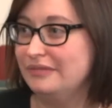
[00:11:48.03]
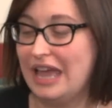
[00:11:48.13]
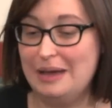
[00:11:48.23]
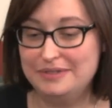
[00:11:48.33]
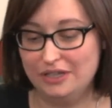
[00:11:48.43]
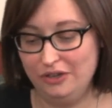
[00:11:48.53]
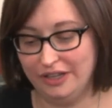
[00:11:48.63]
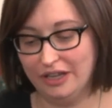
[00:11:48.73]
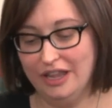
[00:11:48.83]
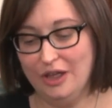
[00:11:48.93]

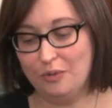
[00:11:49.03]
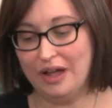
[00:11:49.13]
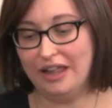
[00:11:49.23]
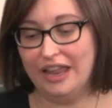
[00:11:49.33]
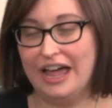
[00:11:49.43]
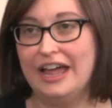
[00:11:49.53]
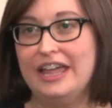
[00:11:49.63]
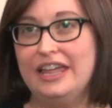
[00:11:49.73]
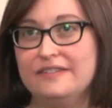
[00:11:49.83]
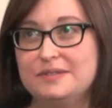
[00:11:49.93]
Absolutely. Well,
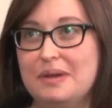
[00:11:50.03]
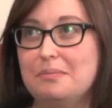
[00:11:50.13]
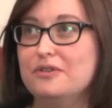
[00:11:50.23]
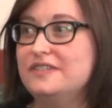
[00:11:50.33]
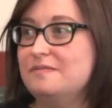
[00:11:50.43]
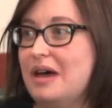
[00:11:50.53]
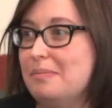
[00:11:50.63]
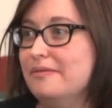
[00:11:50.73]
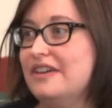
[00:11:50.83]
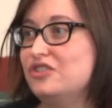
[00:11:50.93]
I have spent most of my
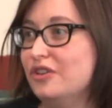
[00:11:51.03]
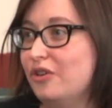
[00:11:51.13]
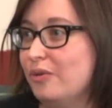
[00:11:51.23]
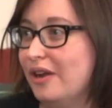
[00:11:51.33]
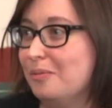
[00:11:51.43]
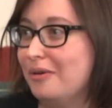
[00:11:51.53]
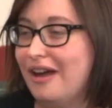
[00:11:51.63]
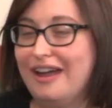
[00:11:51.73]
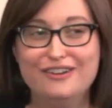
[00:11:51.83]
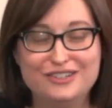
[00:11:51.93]
professional career
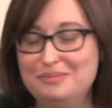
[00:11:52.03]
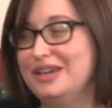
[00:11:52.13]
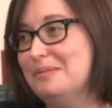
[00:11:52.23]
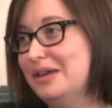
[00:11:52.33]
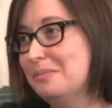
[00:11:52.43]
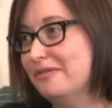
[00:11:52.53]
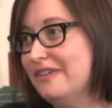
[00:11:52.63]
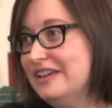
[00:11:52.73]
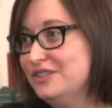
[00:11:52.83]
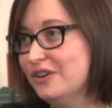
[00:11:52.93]
prior to becoming a
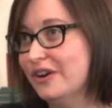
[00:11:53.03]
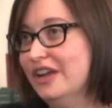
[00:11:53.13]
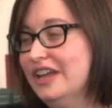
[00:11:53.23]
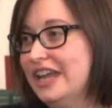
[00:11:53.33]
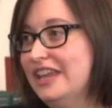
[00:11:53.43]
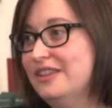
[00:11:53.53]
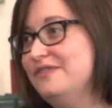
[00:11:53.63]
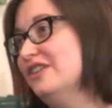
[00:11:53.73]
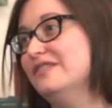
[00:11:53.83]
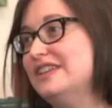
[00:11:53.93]
professor in the
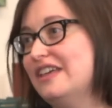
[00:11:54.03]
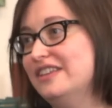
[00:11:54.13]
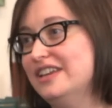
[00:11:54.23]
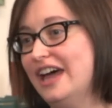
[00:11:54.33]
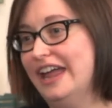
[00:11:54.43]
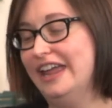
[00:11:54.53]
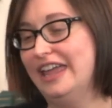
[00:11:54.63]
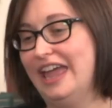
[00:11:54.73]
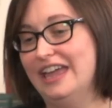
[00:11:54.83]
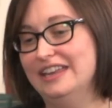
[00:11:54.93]
field of death and dying.
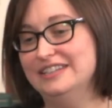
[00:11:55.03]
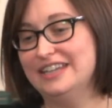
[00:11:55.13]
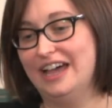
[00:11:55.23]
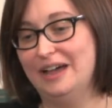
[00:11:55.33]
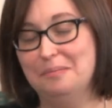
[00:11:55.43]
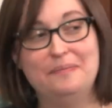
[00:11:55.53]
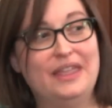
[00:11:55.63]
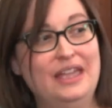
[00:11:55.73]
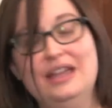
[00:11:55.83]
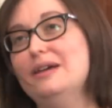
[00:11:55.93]
And
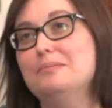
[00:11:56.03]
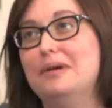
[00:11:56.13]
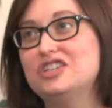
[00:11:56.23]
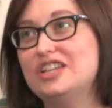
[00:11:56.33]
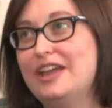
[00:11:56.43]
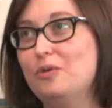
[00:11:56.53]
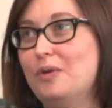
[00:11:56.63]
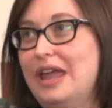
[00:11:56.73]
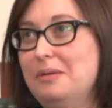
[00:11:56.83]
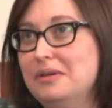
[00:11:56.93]
much like
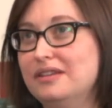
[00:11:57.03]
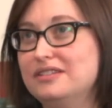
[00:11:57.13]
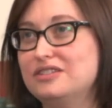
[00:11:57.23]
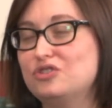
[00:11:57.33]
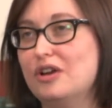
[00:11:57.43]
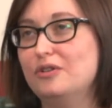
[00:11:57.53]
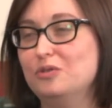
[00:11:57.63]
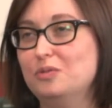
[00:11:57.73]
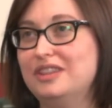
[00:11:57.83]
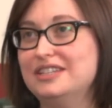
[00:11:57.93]
Raymond, struggled
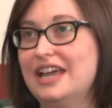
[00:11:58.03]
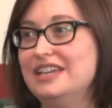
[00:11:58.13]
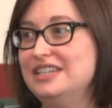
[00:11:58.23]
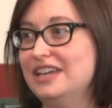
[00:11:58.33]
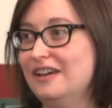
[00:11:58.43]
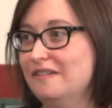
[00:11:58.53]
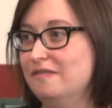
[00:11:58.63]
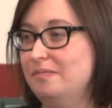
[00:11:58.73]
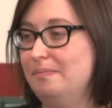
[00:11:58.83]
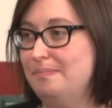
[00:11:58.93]
with this idea
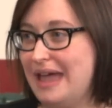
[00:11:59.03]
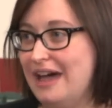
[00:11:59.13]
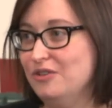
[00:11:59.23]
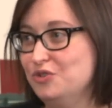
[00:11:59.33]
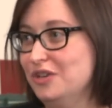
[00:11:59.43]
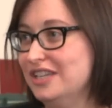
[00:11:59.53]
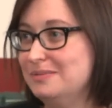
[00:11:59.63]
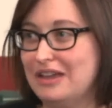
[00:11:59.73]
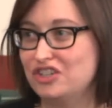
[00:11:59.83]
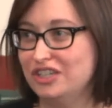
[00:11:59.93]
of boundary,
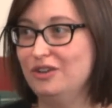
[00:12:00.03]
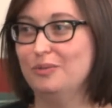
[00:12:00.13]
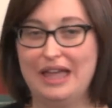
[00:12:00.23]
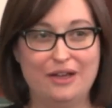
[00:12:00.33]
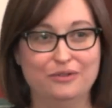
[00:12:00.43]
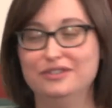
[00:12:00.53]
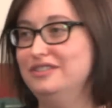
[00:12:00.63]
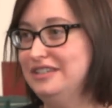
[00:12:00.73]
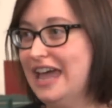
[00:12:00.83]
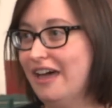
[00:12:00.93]
especially around
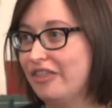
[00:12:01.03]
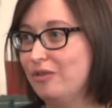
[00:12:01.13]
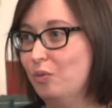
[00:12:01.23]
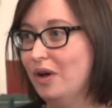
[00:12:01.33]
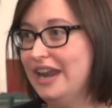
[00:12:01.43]
death. What